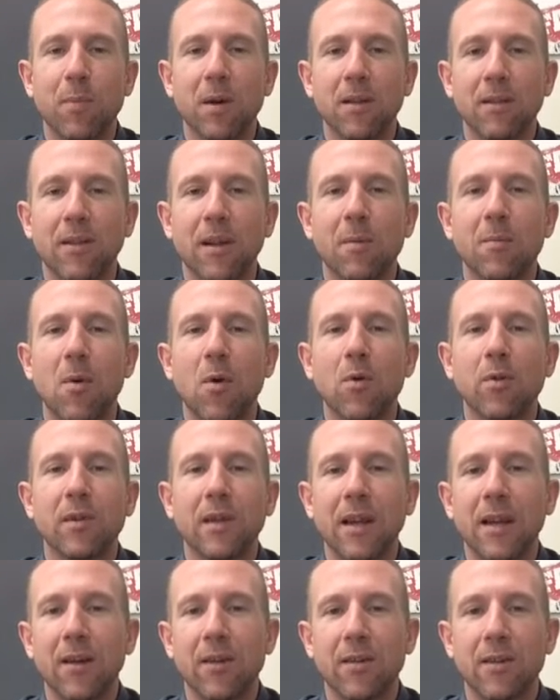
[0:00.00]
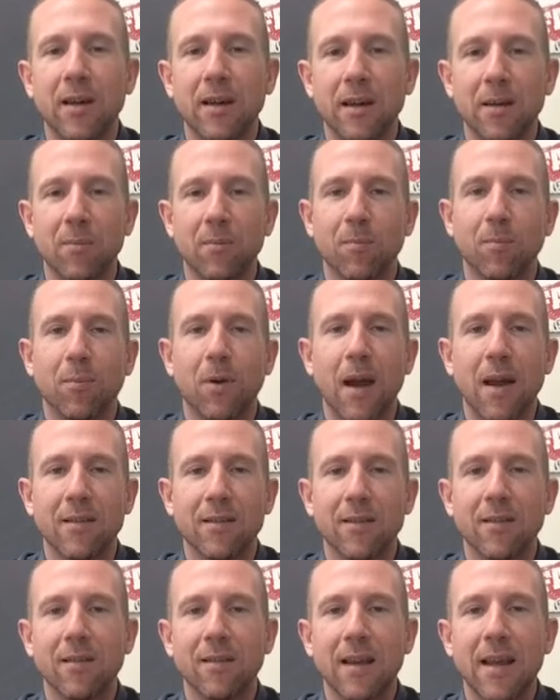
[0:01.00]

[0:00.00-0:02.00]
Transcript: but they're mostly interested in present